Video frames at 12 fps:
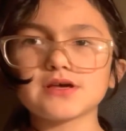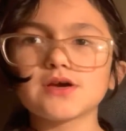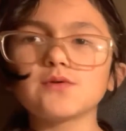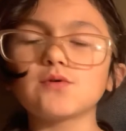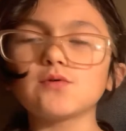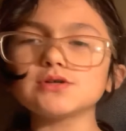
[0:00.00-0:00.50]

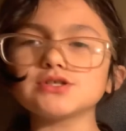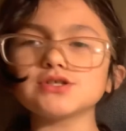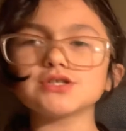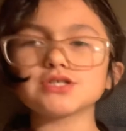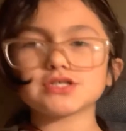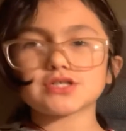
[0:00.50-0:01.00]
well, which one
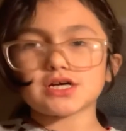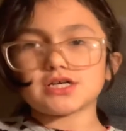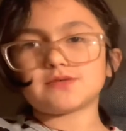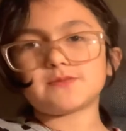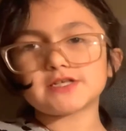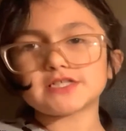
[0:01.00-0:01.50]
do you
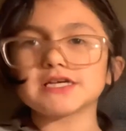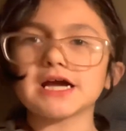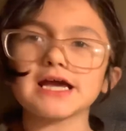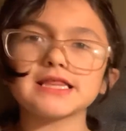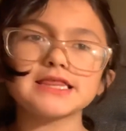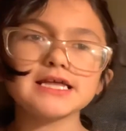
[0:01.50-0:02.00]
guys want to see?
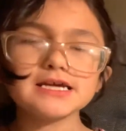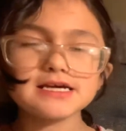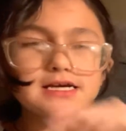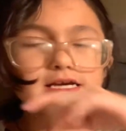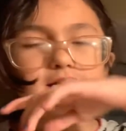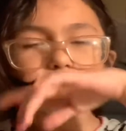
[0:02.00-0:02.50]
I think,
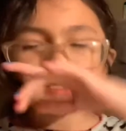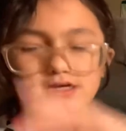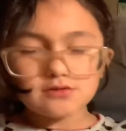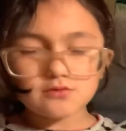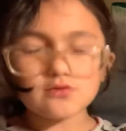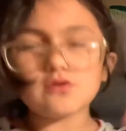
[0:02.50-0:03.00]

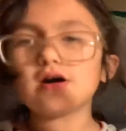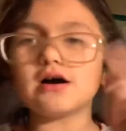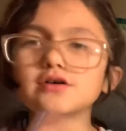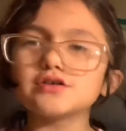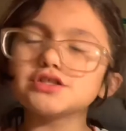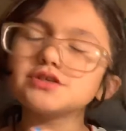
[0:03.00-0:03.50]
well,
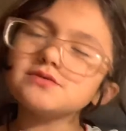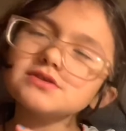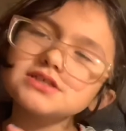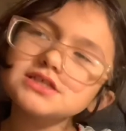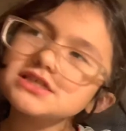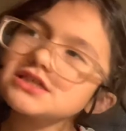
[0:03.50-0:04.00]
do you want
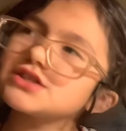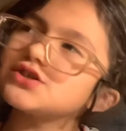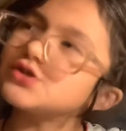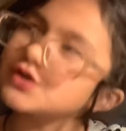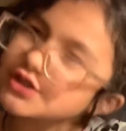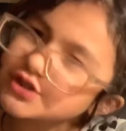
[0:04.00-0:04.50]
to see the
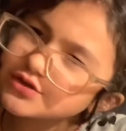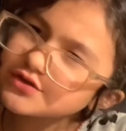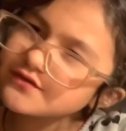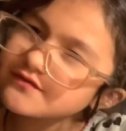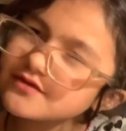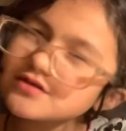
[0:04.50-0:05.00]
dress shoes
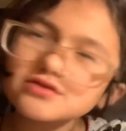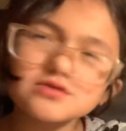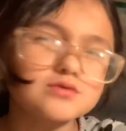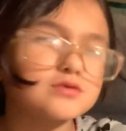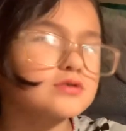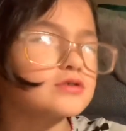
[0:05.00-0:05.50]
first
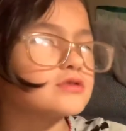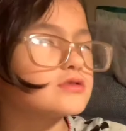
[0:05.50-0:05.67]
or